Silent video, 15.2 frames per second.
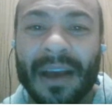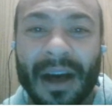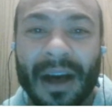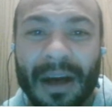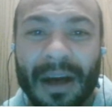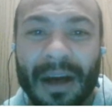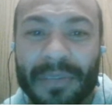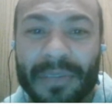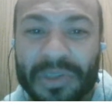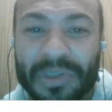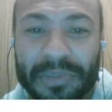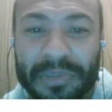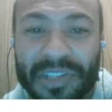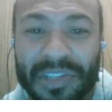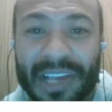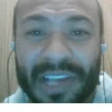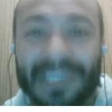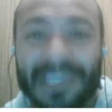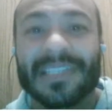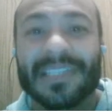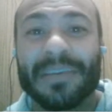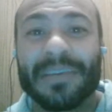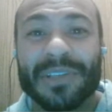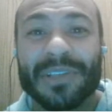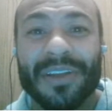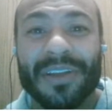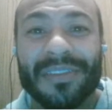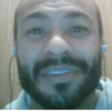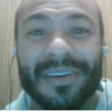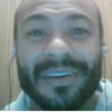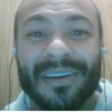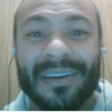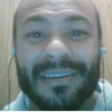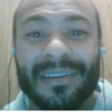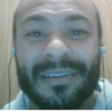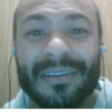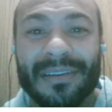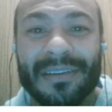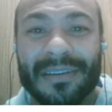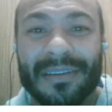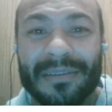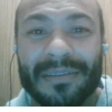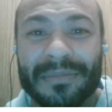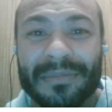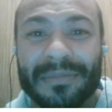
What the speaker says: the scripture tells us it was on the